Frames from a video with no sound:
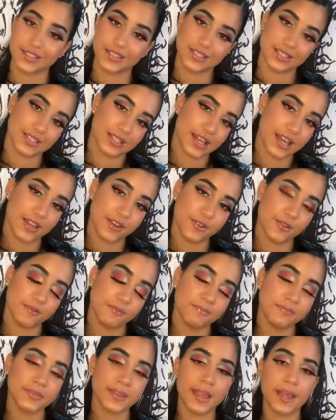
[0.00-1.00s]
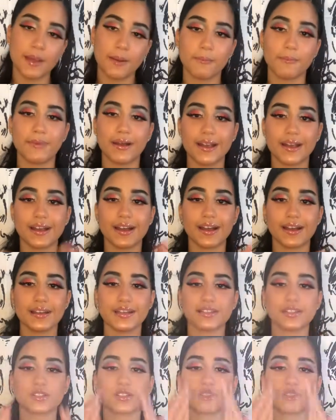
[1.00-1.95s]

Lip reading: this channel. Bye guys.